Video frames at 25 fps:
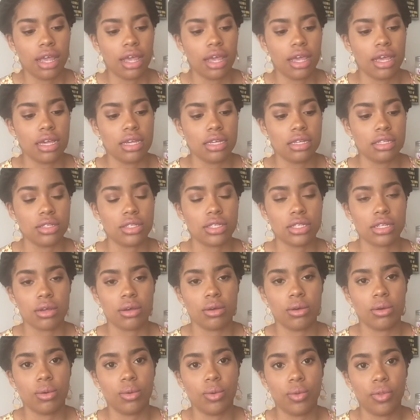And
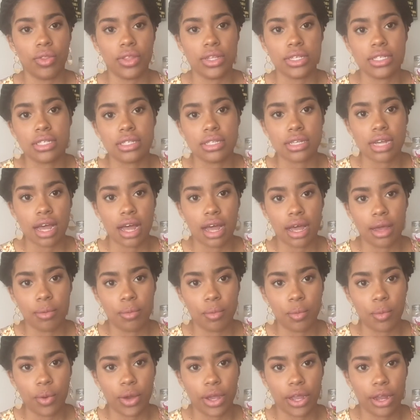so this
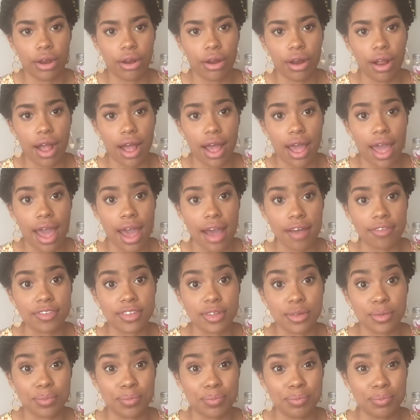time where I have
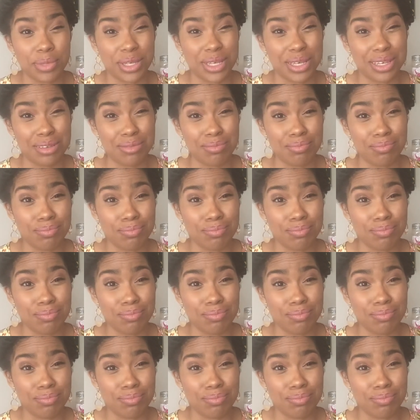to be,